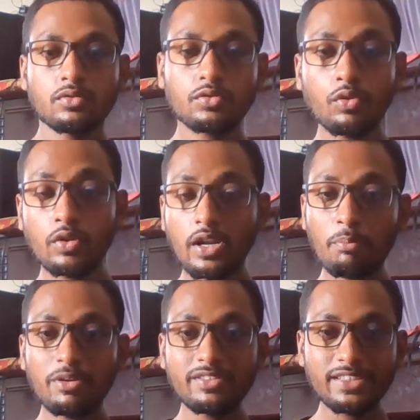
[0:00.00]
So
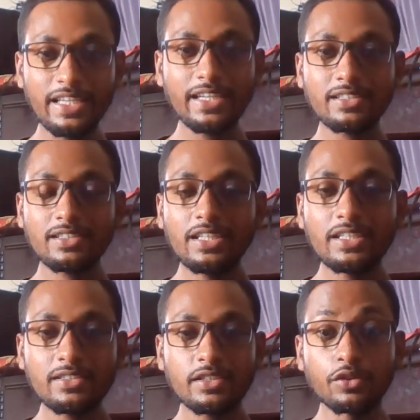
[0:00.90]
number six
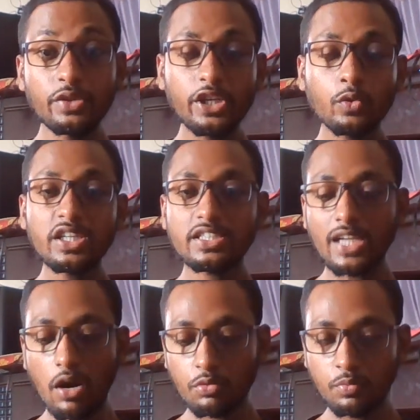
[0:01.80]
is request
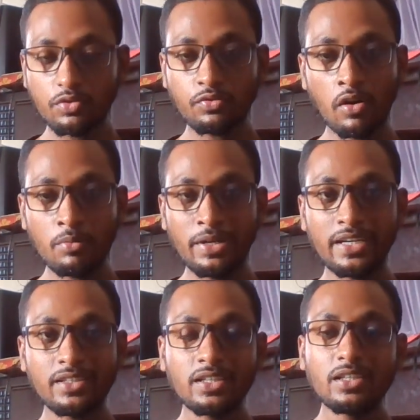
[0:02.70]
output format.